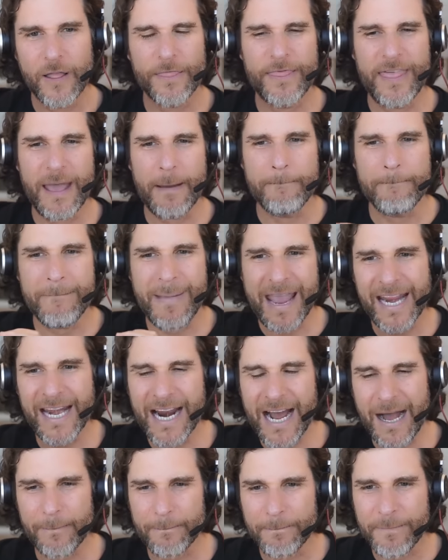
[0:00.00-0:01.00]
that may
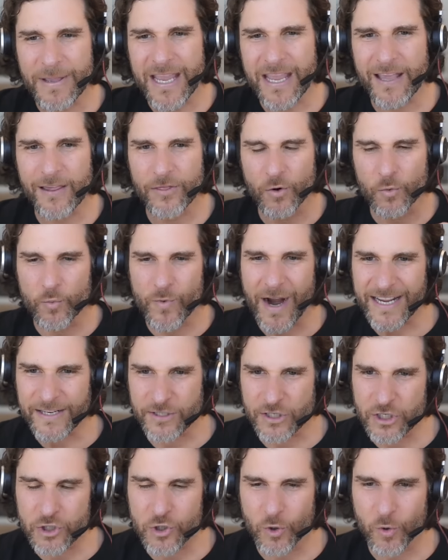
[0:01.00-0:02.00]
not be the right
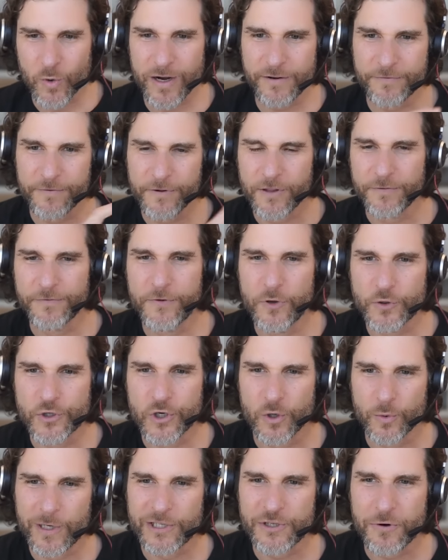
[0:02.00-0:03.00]
story for the
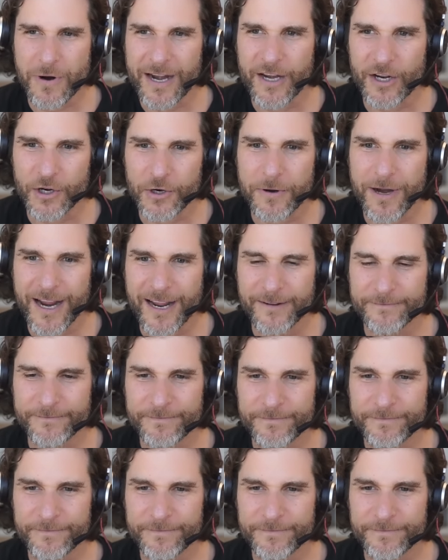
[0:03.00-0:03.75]
future we're trying to create